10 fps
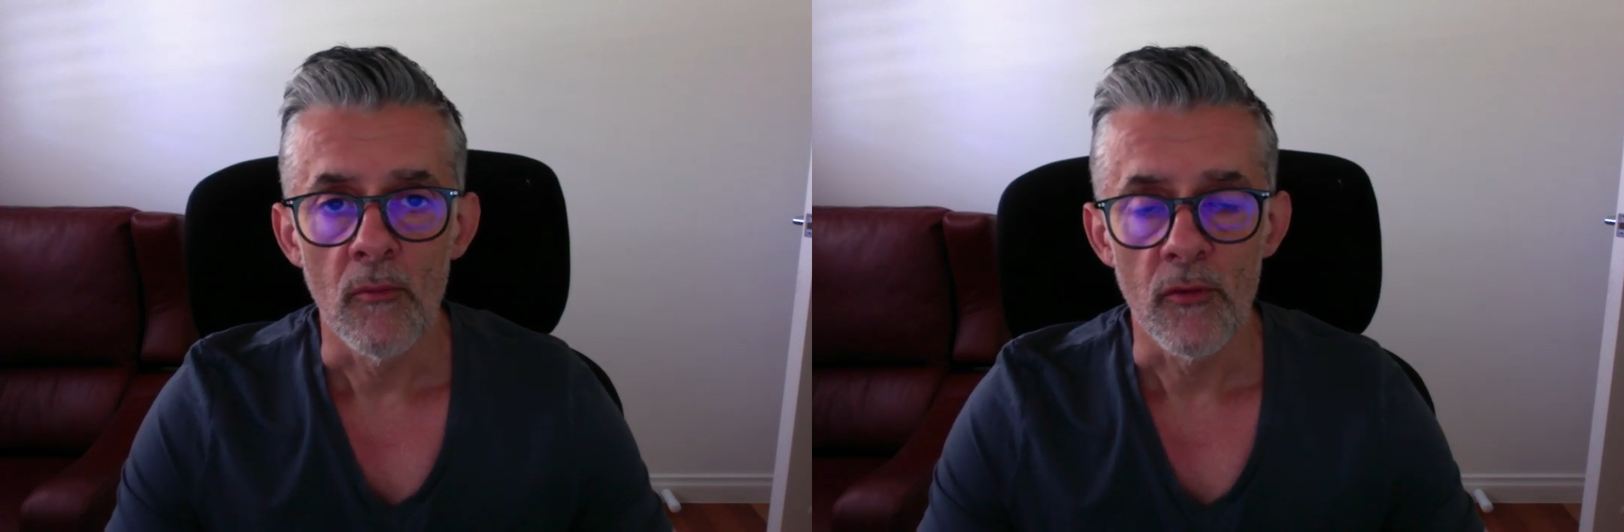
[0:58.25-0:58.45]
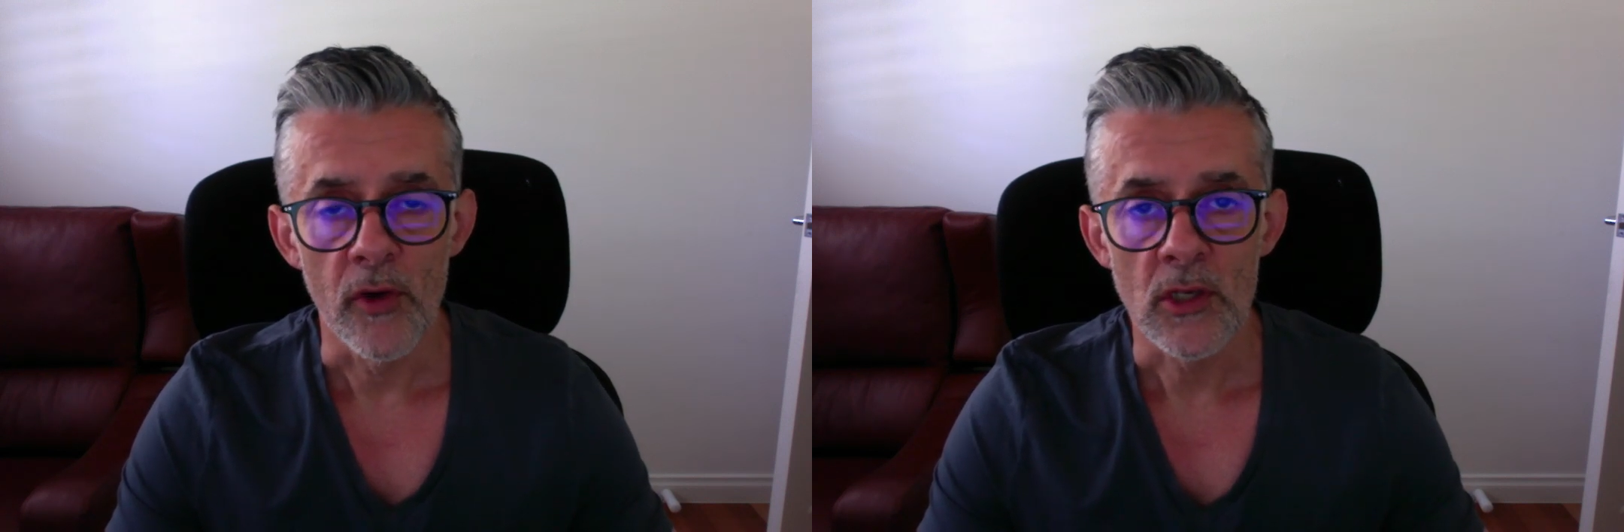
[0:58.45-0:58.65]

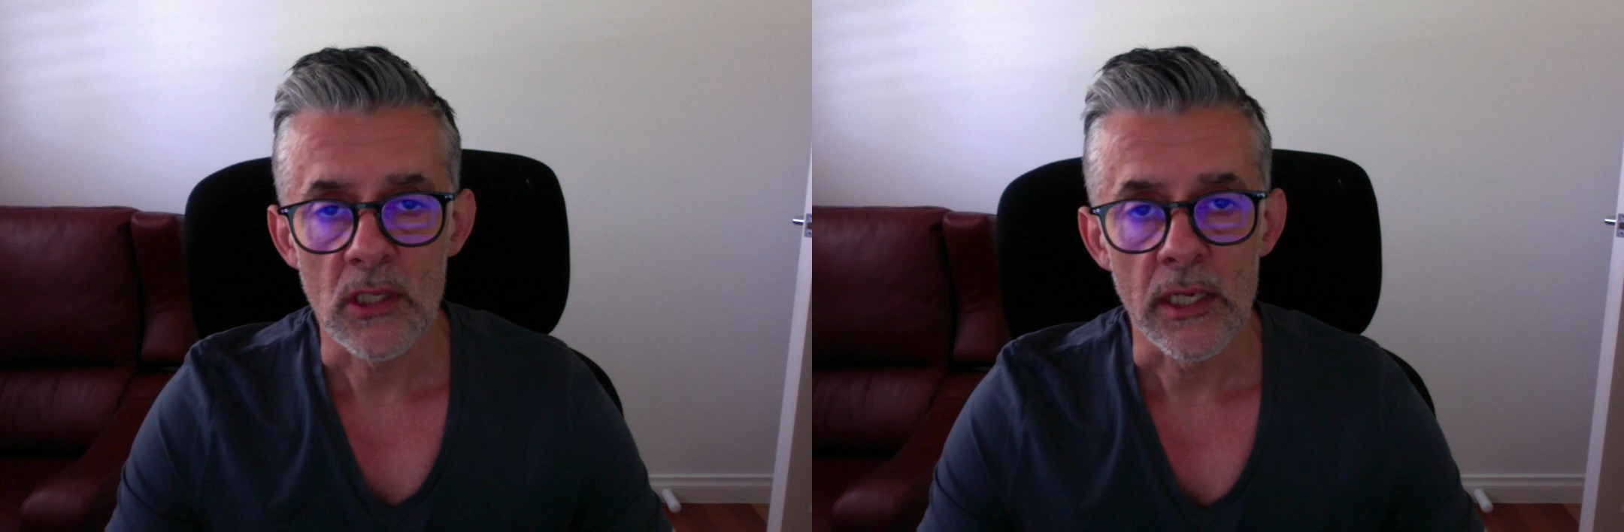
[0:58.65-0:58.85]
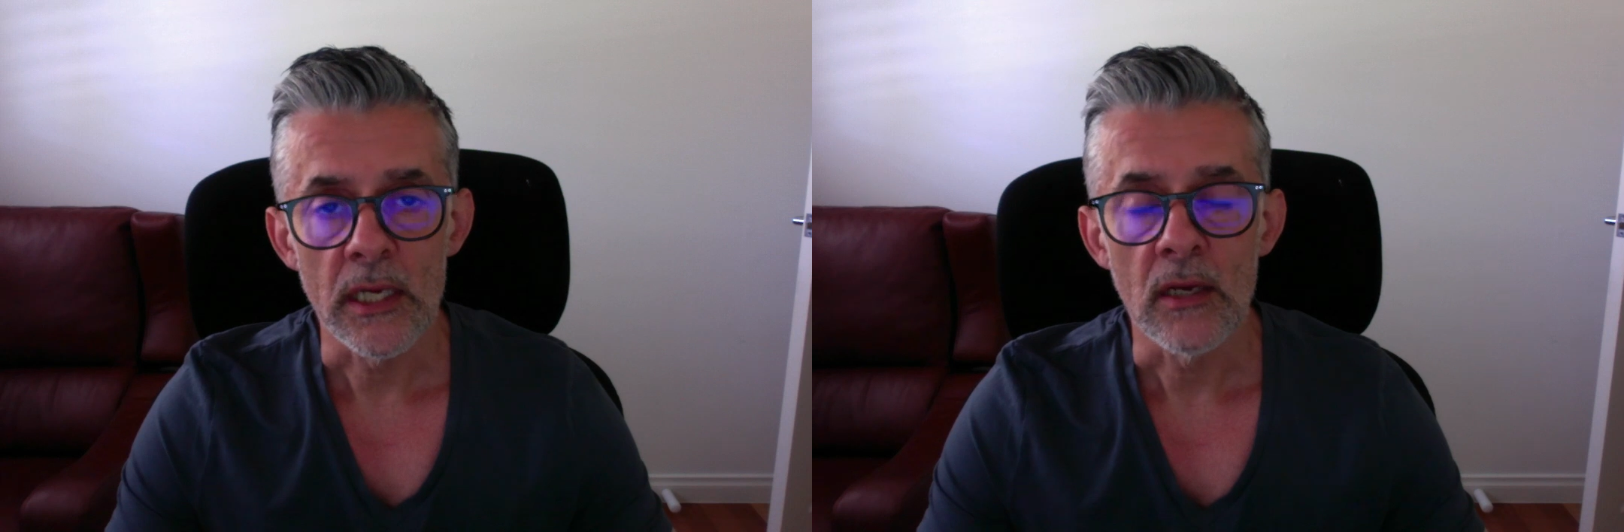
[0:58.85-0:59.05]

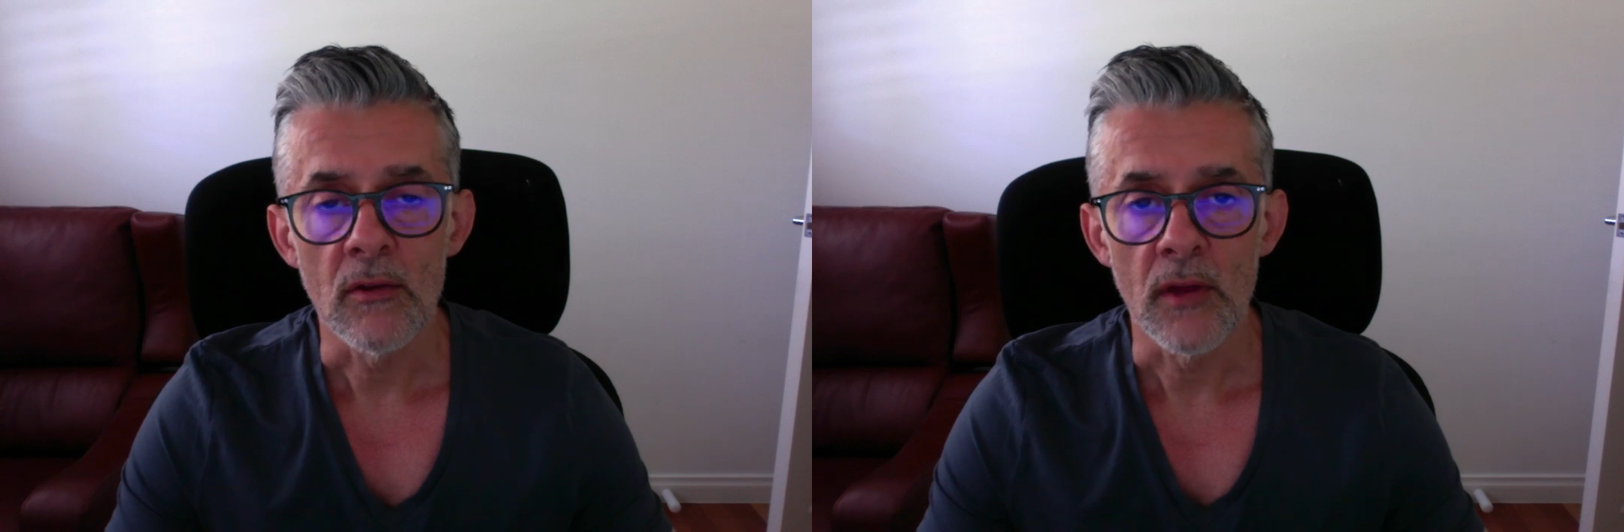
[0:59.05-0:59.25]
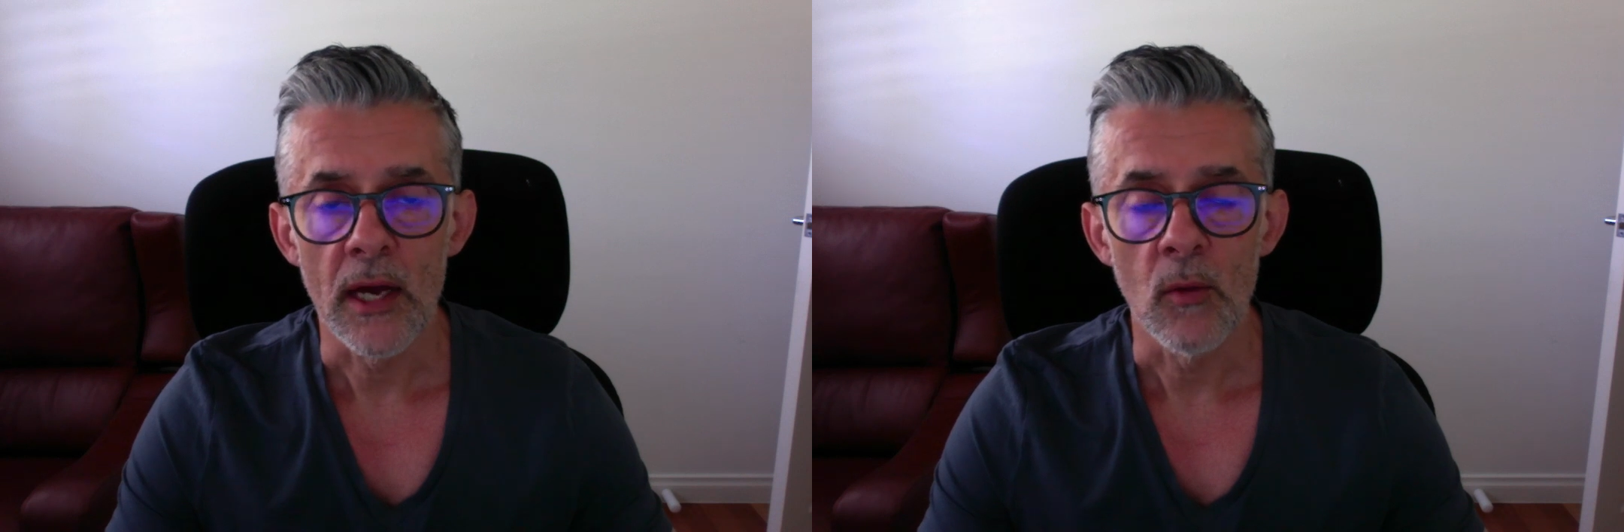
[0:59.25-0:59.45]
Firstly,
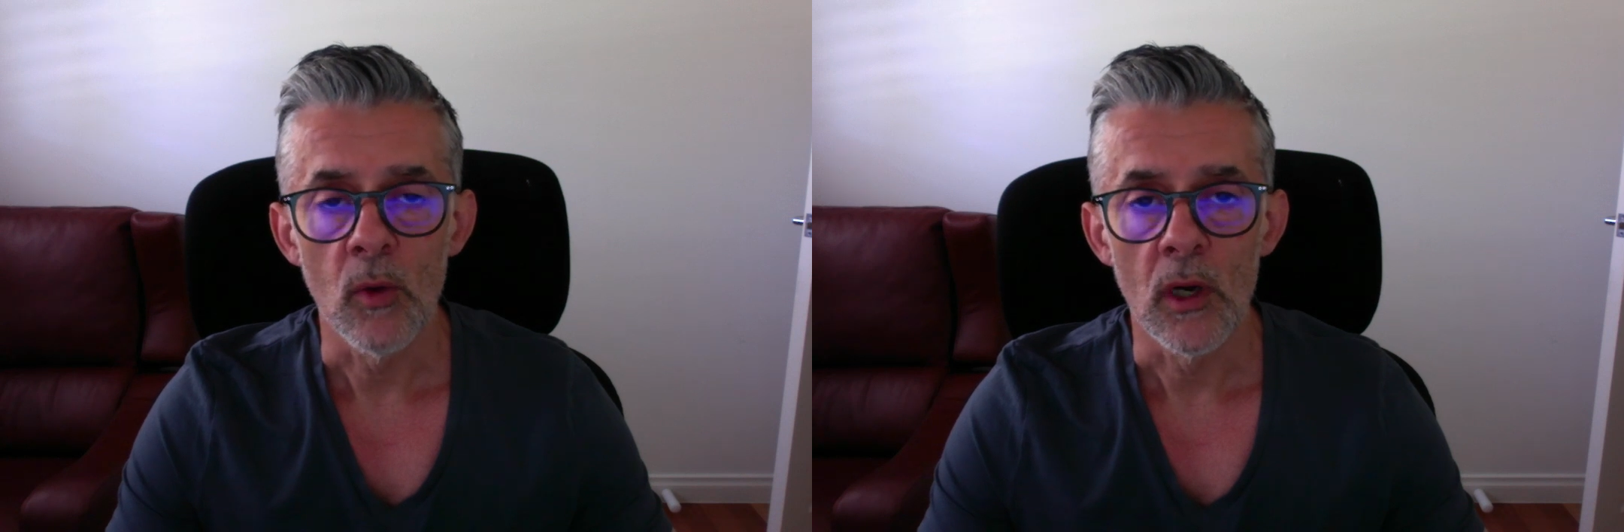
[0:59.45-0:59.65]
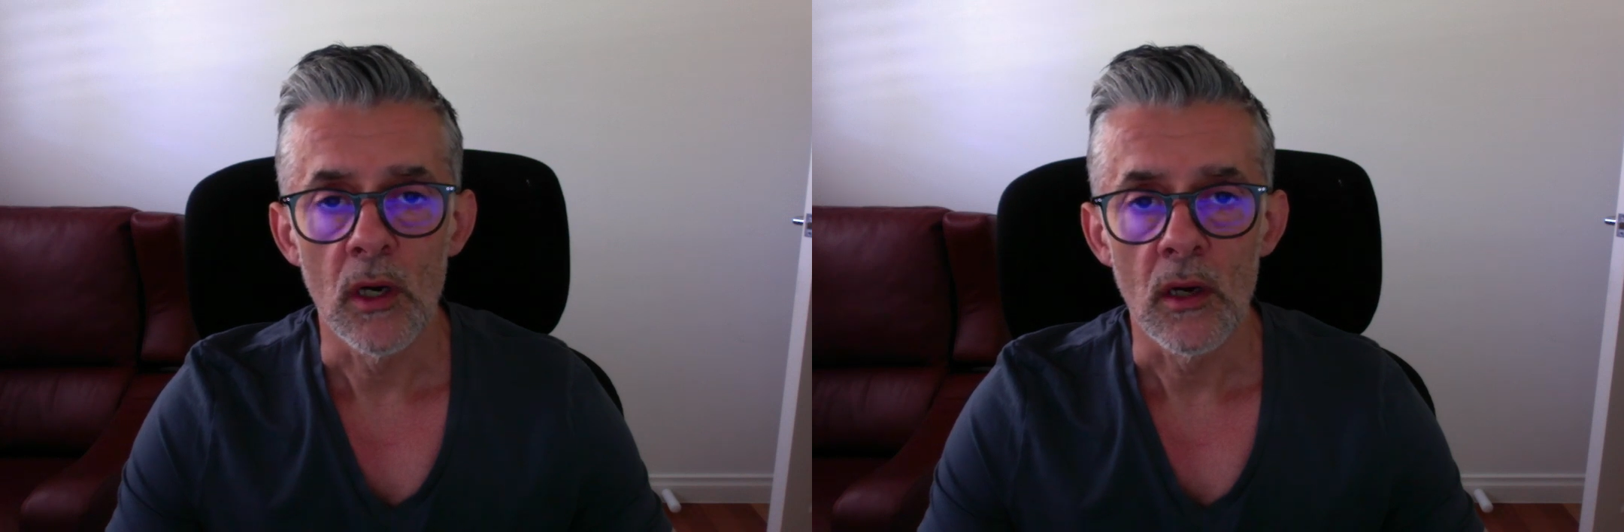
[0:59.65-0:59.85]
they
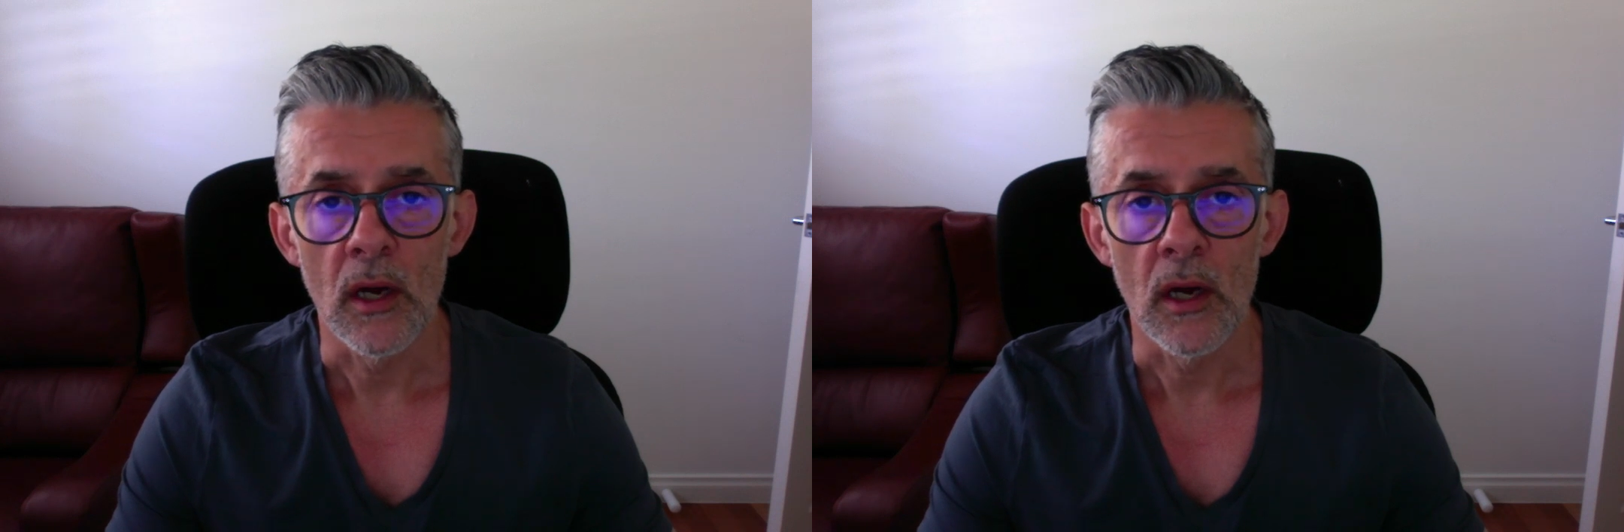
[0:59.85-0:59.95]
were